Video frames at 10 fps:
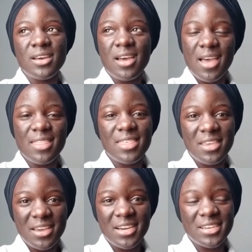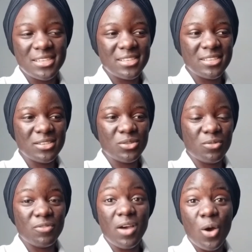I think so
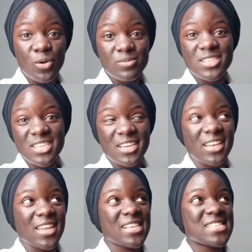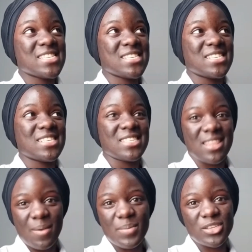far homesickness is
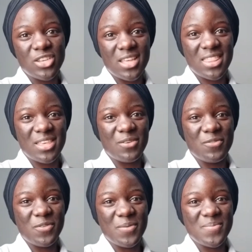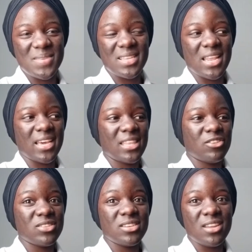the major thing for me. Like there
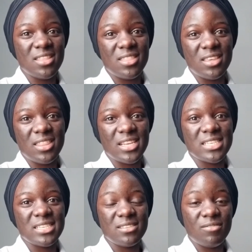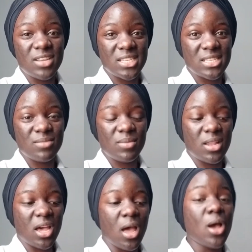is nothing that is even similar
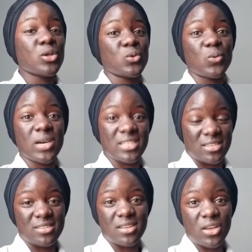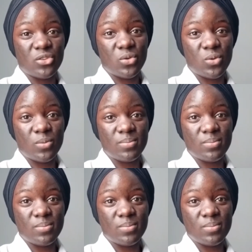to what is at home.